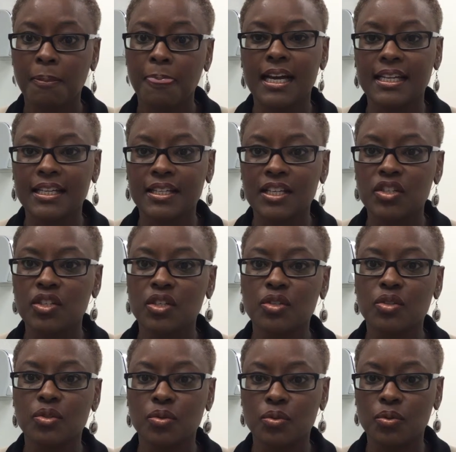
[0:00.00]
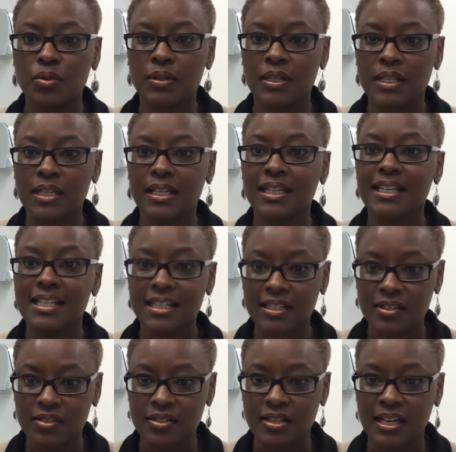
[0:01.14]
In addition to the
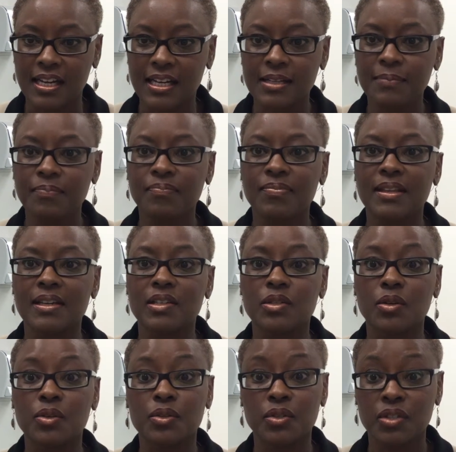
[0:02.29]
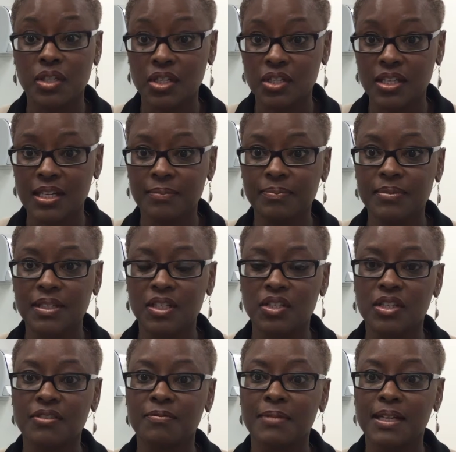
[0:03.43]
clinical side, there's also
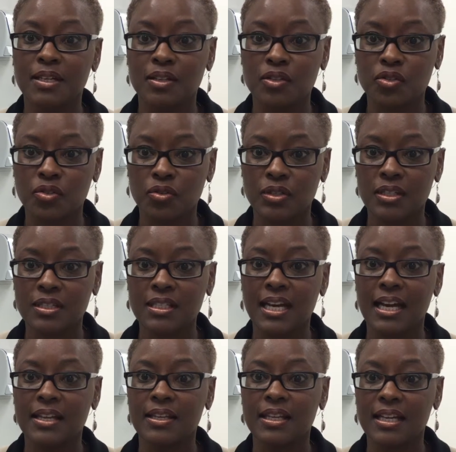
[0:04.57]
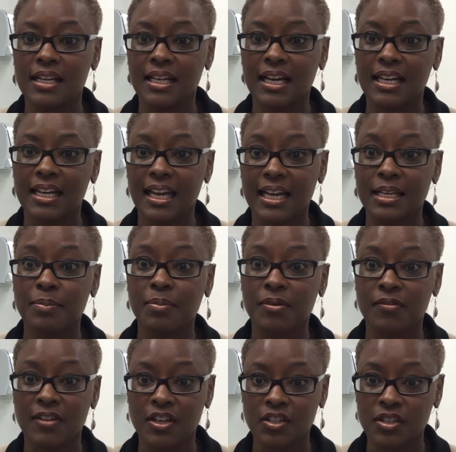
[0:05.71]
teaching of medical students and allied
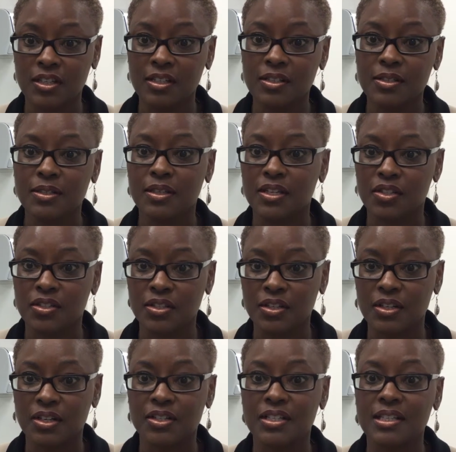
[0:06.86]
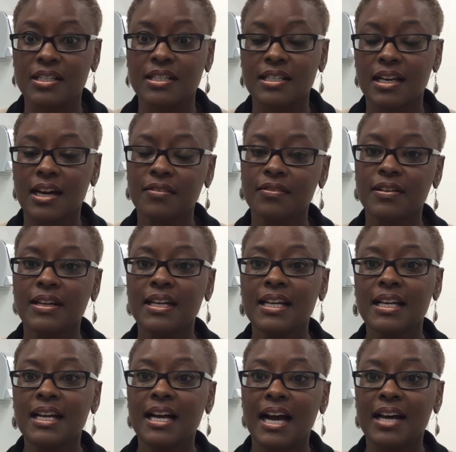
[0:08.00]
professionals, such as the nursing staff,
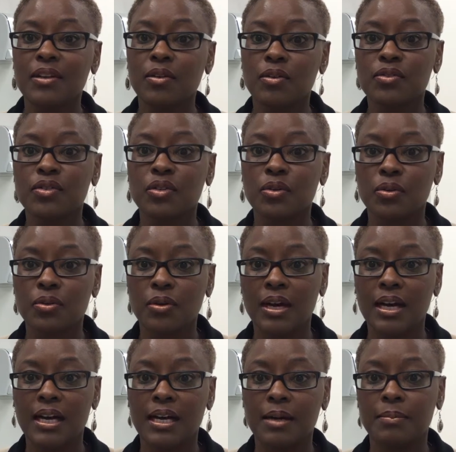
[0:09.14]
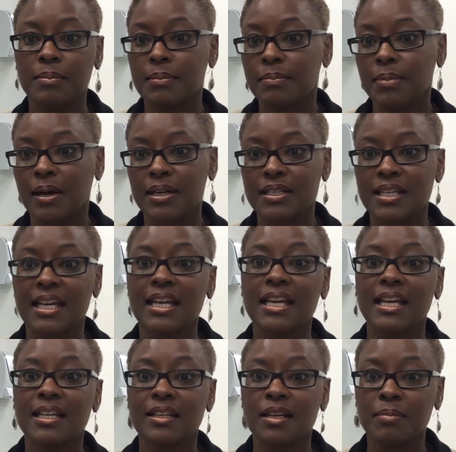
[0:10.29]
and also partaking
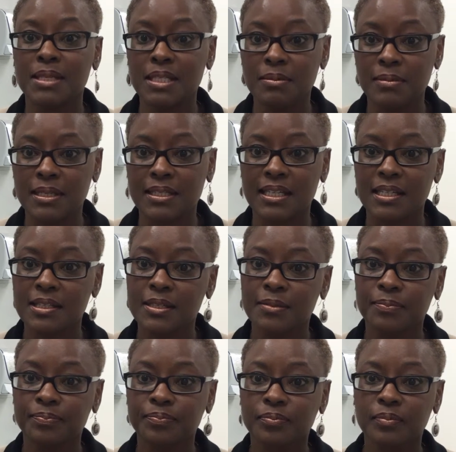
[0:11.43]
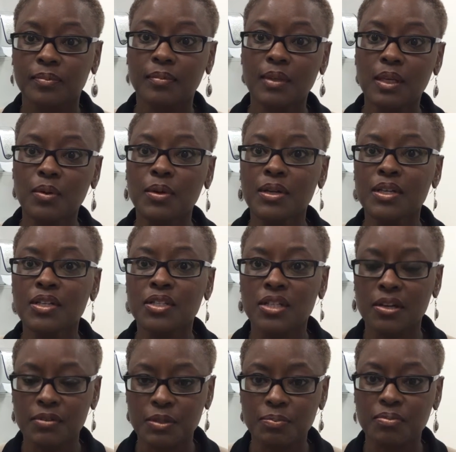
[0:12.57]
in committee meetings where the
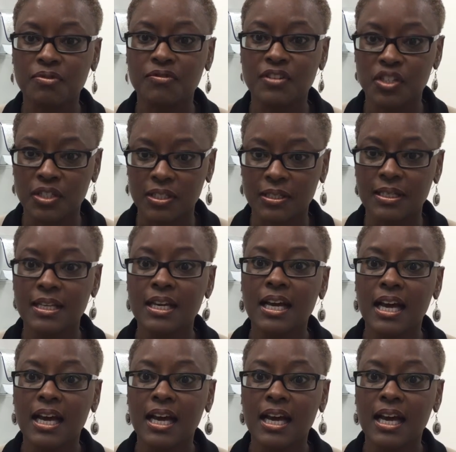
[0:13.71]
service provision